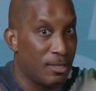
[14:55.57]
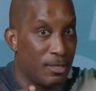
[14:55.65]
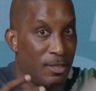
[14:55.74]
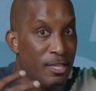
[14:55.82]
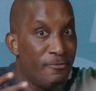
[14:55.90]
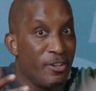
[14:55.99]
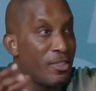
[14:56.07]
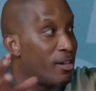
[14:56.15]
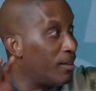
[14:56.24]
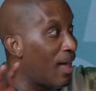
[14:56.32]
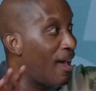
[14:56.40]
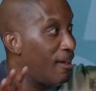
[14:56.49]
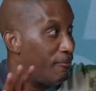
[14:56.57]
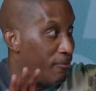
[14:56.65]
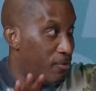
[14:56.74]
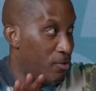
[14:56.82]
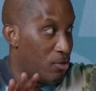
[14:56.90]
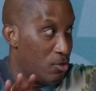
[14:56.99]
living their life
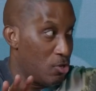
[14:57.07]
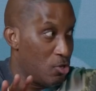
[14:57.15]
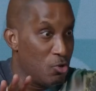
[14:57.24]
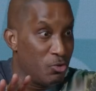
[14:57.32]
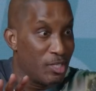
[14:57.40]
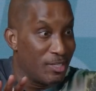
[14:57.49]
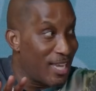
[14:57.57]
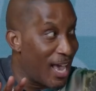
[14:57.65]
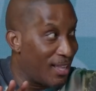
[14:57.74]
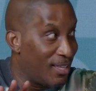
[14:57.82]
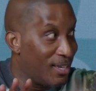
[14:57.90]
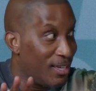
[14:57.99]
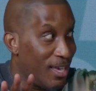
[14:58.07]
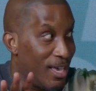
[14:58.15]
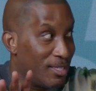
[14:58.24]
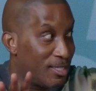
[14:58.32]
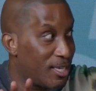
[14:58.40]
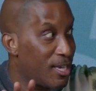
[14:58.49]
using talent
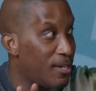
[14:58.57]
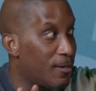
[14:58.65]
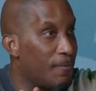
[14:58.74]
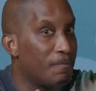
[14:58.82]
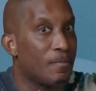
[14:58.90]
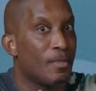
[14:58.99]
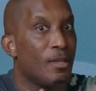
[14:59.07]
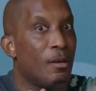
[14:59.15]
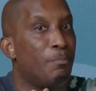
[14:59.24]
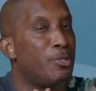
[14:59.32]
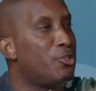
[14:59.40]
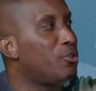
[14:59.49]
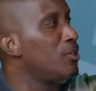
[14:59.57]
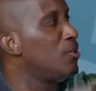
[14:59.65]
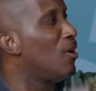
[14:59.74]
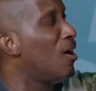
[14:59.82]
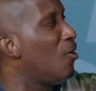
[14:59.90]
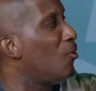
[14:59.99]
and skill, but you can
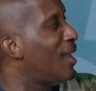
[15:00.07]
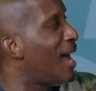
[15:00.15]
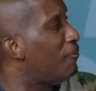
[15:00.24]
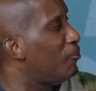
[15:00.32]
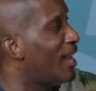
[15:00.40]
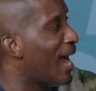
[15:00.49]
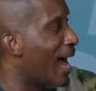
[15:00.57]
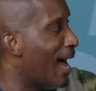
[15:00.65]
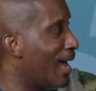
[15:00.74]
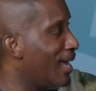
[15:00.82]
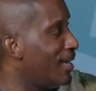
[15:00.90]
do a whole lot with an eye.